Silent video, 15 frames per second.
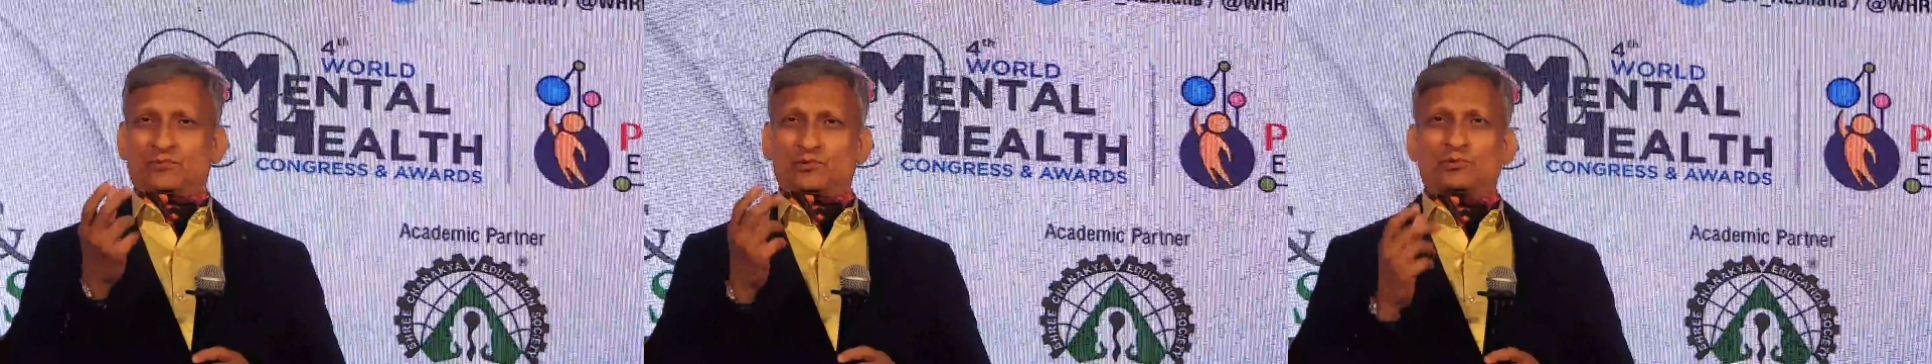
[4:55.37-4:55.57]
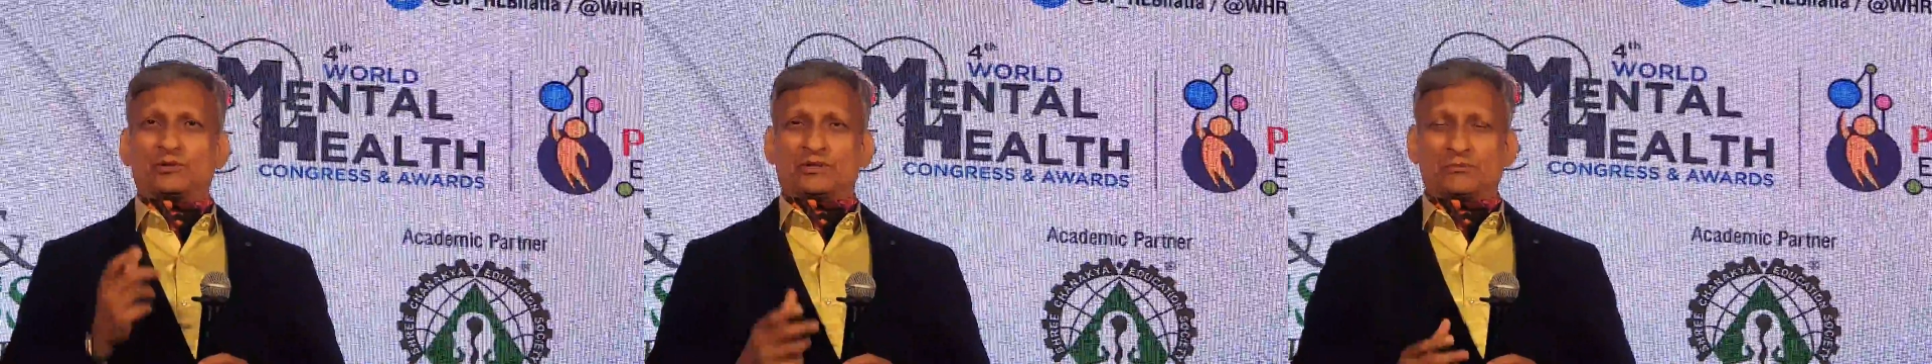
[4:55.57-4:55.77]

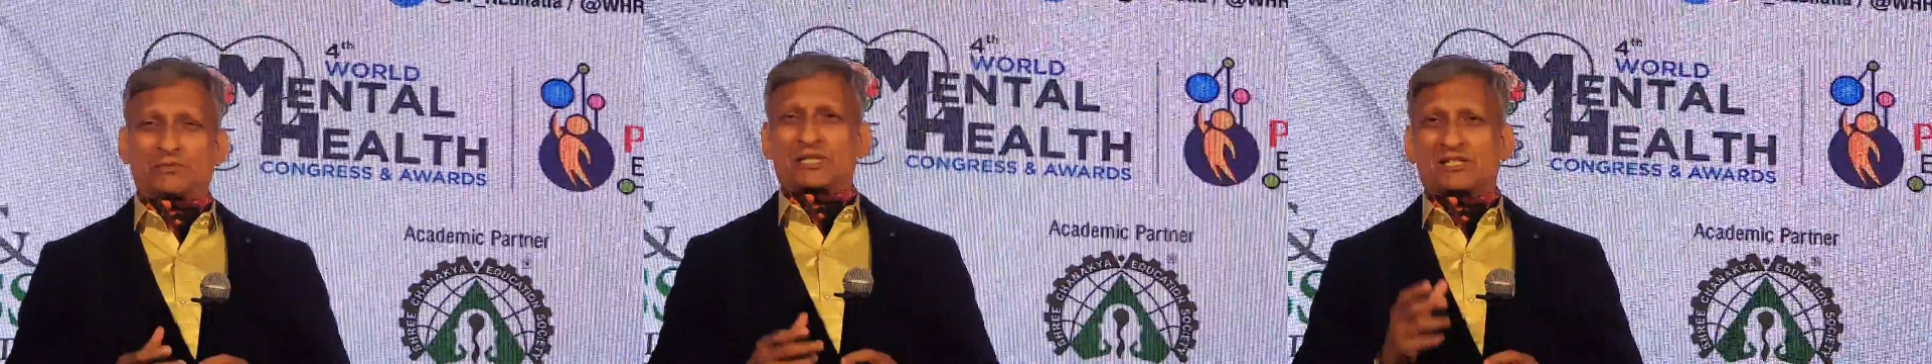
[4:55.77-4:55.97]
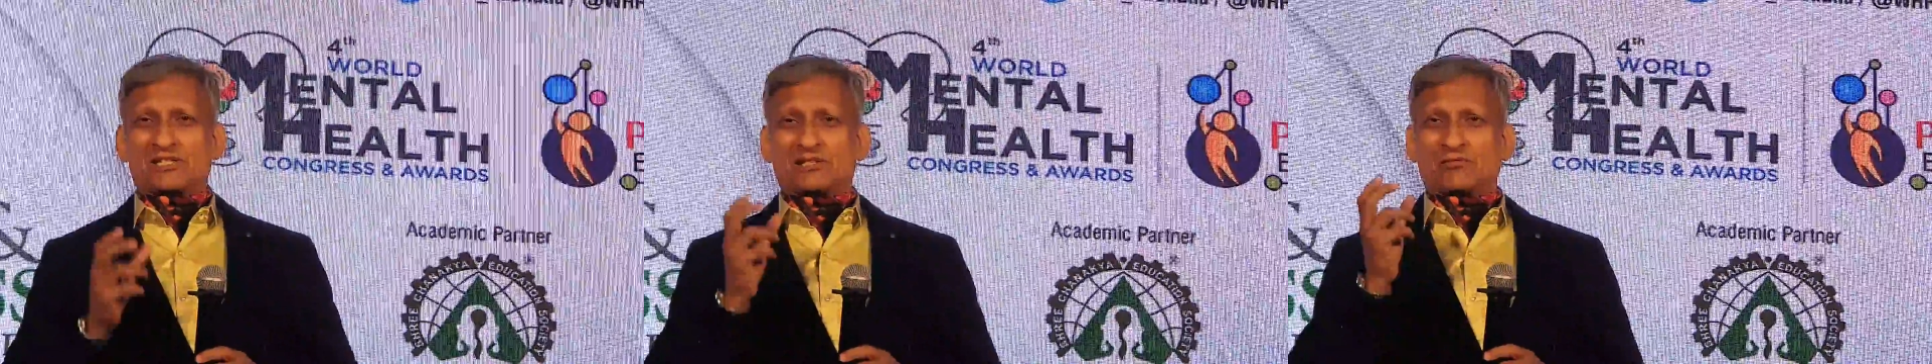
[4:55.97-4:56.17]
You
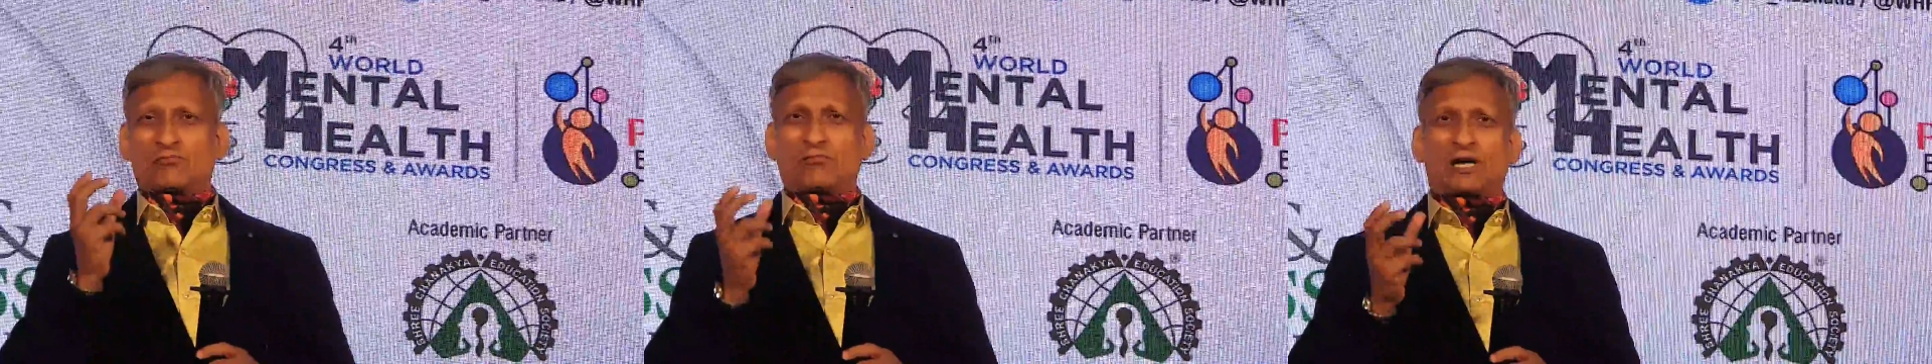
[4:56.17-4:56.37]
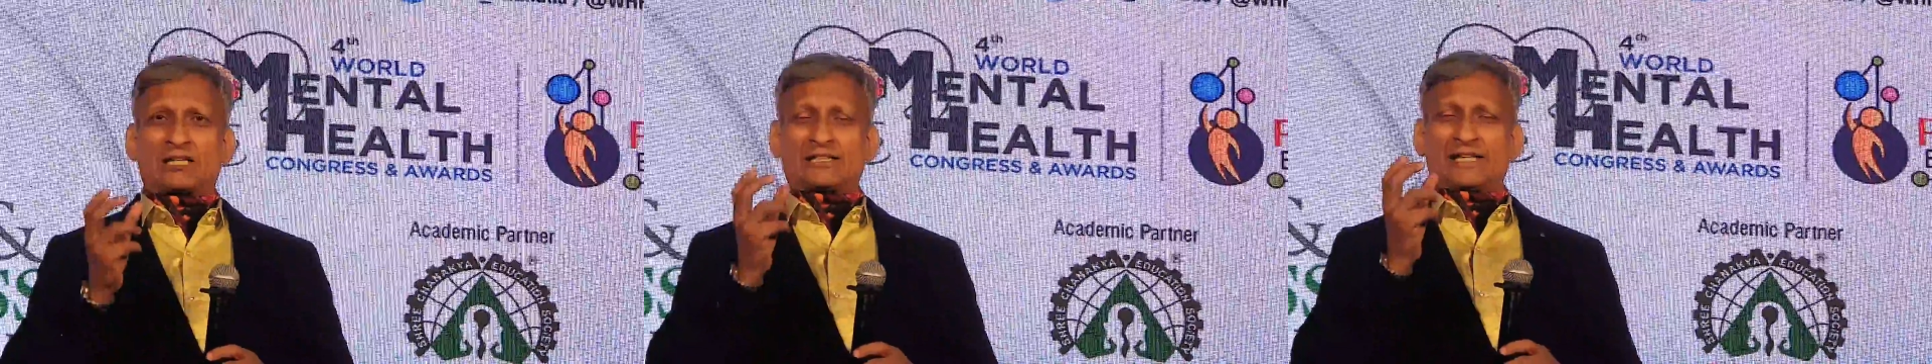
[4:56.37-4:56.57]
imagine
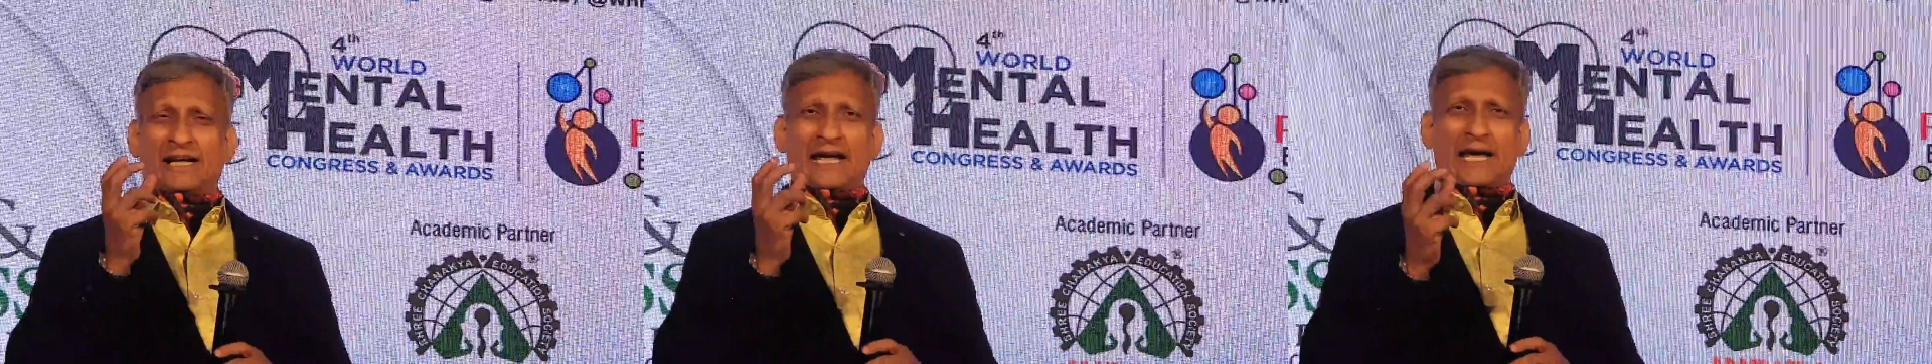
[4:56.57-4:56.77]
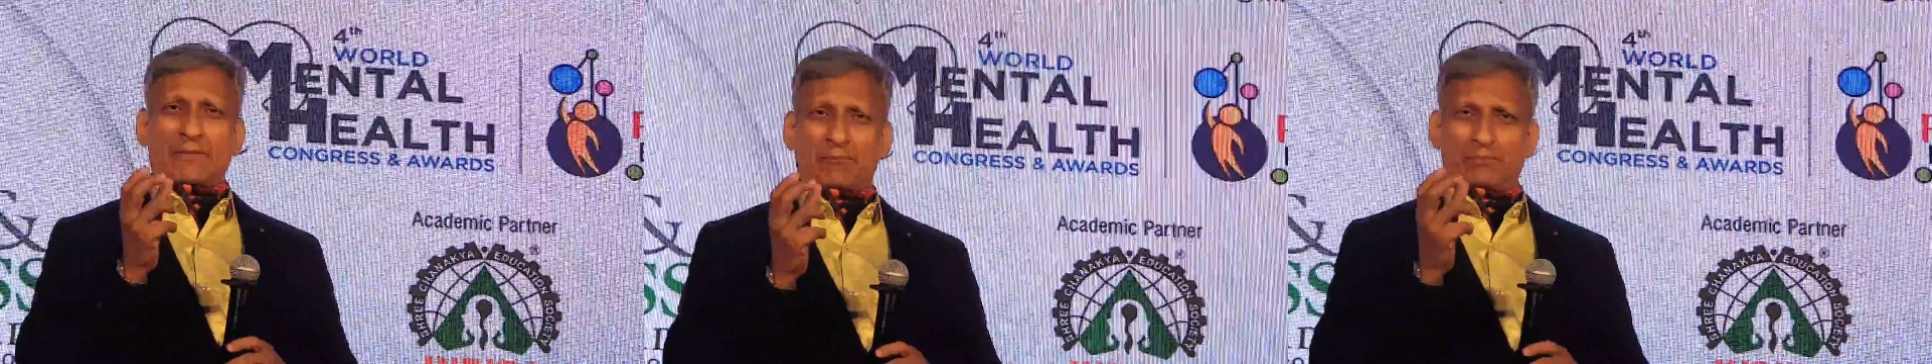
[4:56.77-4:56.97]
one
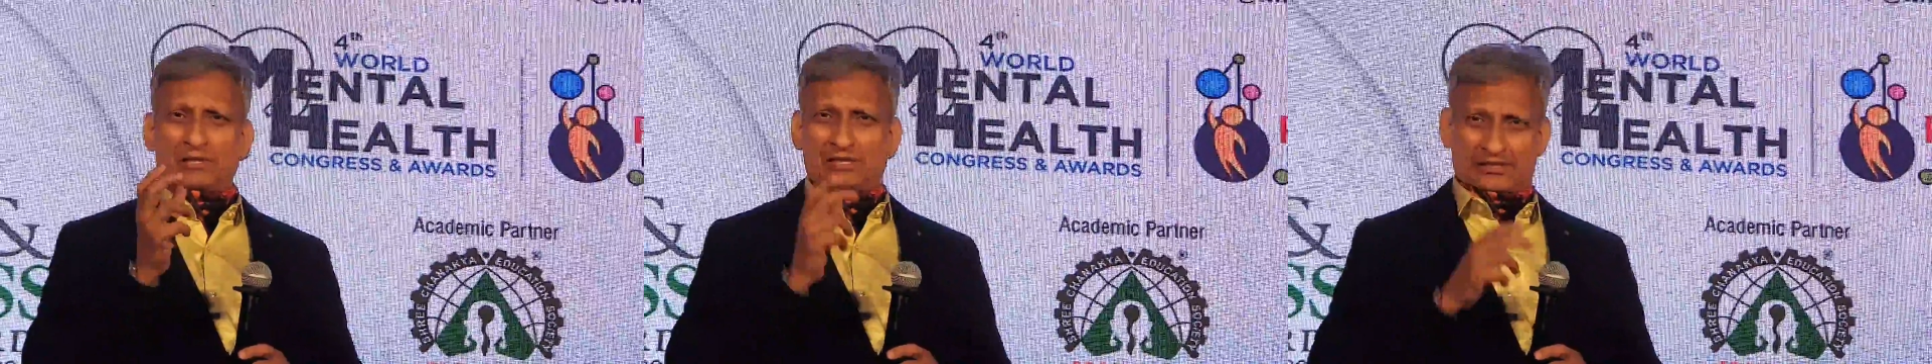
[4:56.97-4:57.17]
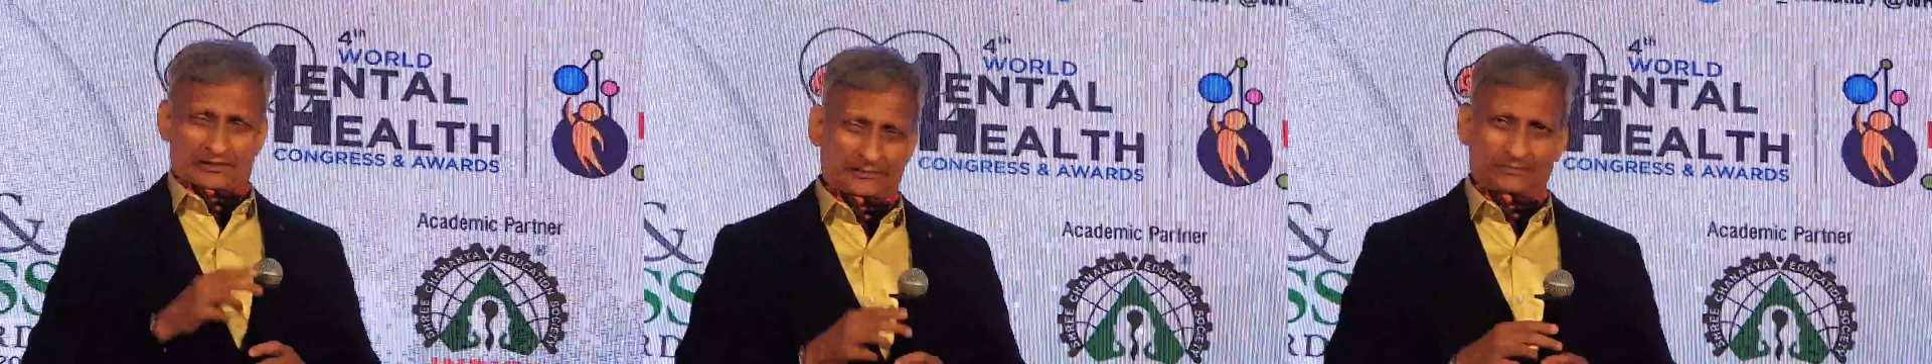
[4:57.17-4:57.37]
apple.